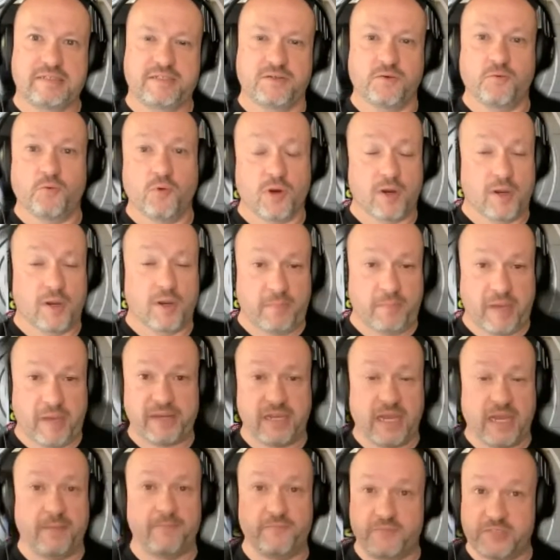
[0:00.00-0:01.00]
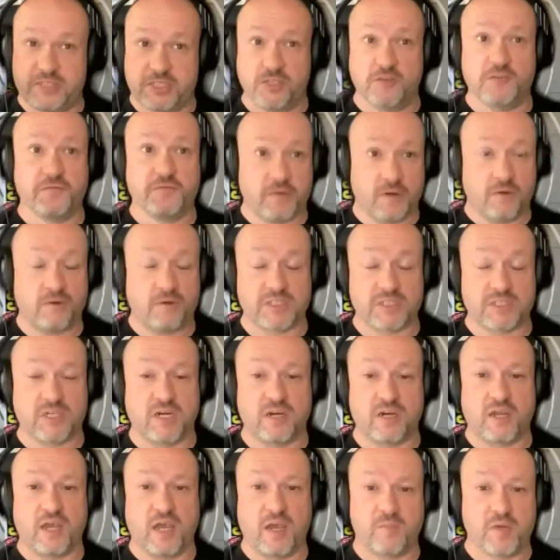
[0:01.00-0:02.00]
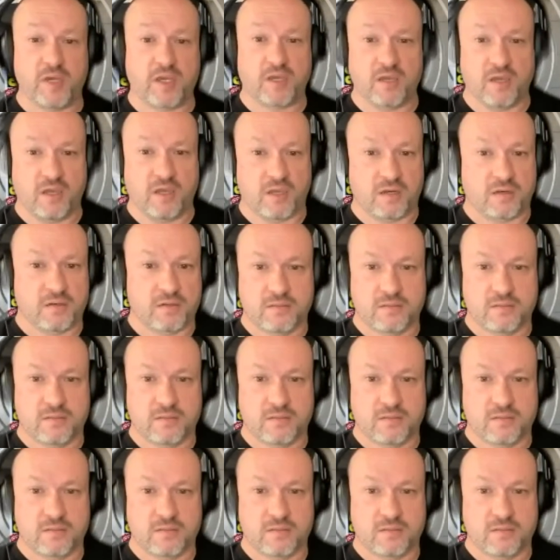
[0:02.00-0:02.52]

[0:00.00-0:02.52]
don't worry, I'm still focused on Comic-Con.